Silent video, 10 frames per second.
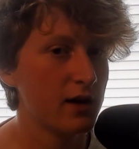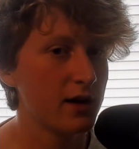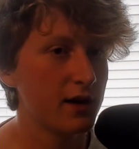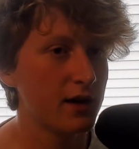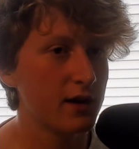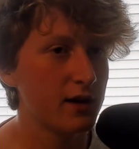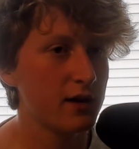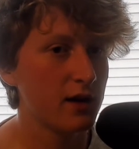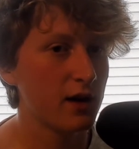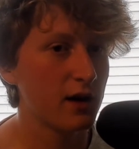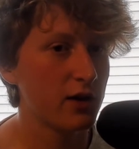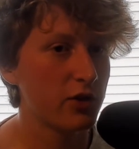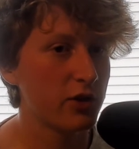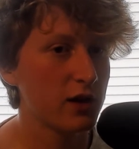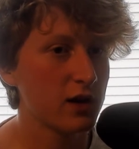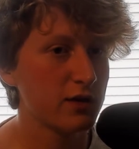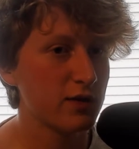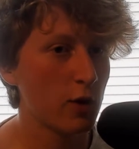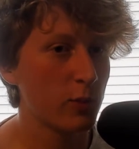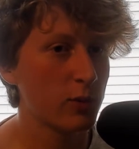and I think it's
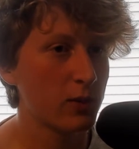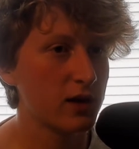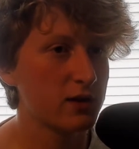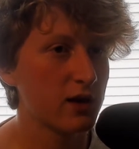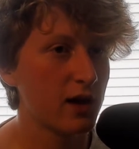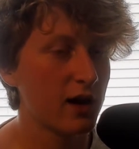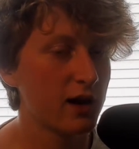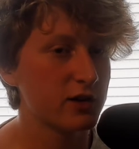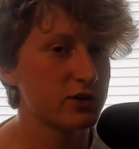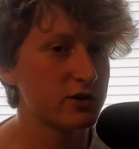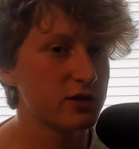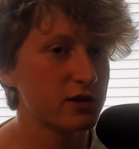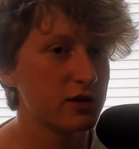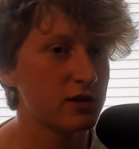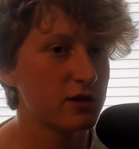helping me to actually